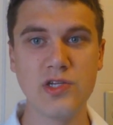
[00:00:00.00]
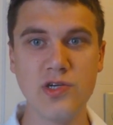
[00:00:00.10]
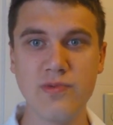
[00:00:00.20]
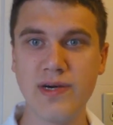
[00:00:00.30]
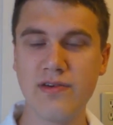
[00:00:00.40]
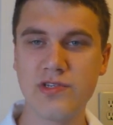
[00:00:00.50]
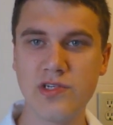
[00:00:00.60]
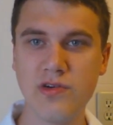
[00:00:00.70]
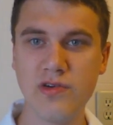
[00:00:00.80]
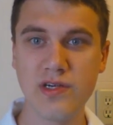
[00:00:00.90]
do well in
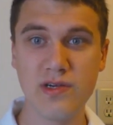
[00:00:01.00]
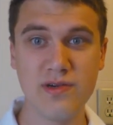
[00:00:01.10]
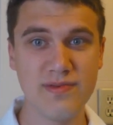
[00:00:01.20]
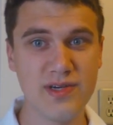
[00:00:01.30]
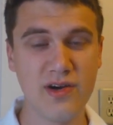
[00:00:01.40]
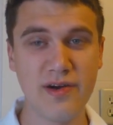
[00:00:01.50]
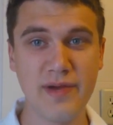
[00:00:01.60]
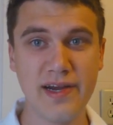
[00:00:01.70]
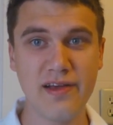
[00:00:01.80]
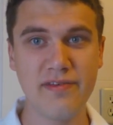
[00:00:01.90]
school, you
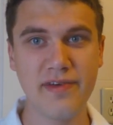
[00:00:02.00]
automatically